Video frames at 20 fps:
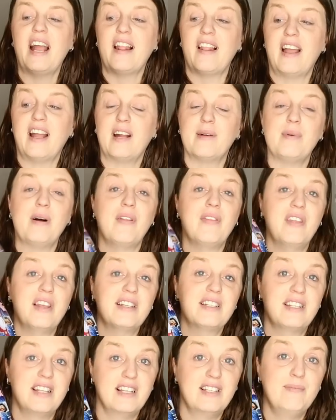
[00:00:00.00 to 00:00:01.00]
I like about
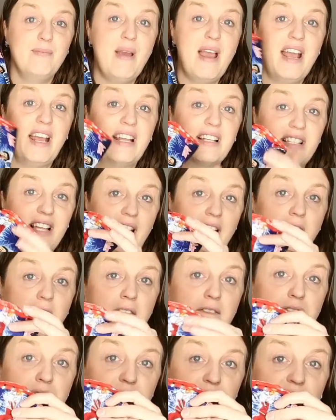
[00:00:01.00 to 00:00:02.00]
this, this bag is like
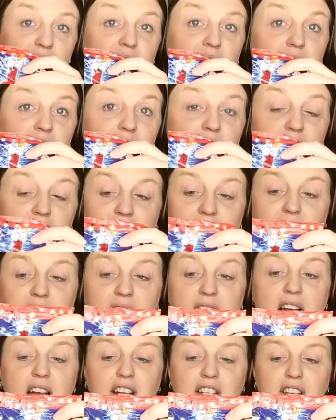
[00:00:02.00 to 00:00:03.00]
filled. Like
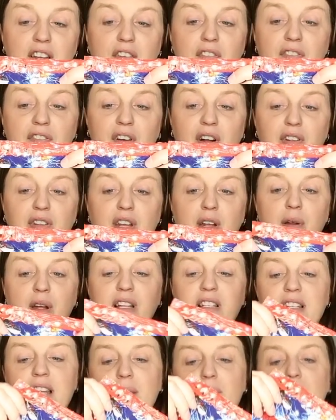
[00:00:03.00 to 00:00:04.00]
they actually filled it.
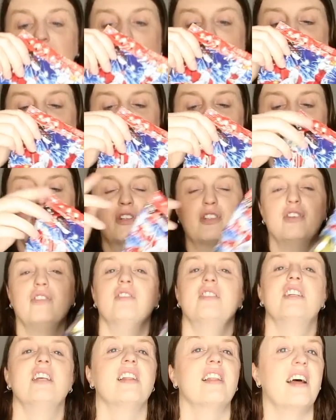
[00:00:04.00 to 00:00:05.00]
It's named by Palmer, so
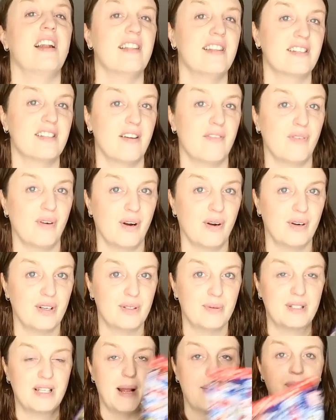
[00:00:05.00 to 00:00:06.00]
you see a lot of this stuff around
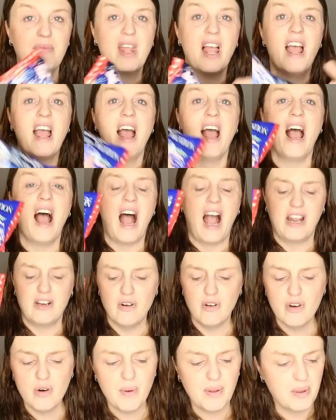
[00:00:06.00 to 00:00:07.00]
Christmas time. I
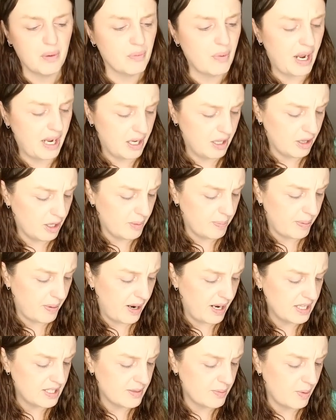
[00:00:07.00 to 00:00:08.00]
don't know what the regular
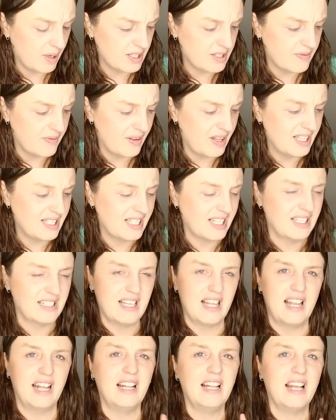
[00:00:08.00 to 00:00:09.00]
price was for these
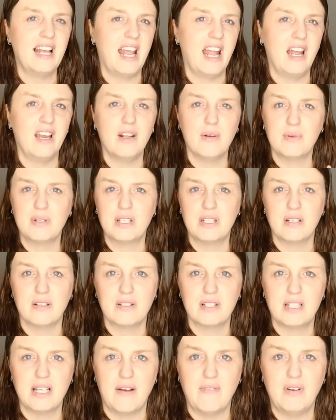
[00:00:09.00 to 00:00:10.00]
because I think the candy was
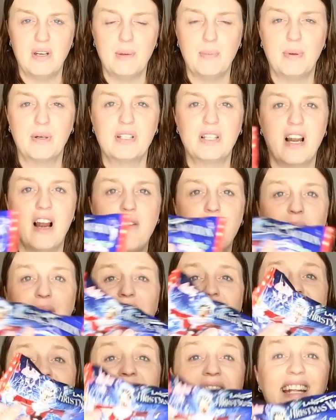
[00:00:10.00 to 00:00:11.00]
still 70% off,
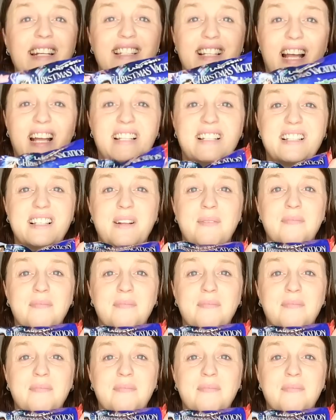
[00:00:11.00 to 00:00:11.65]
but 80 cents.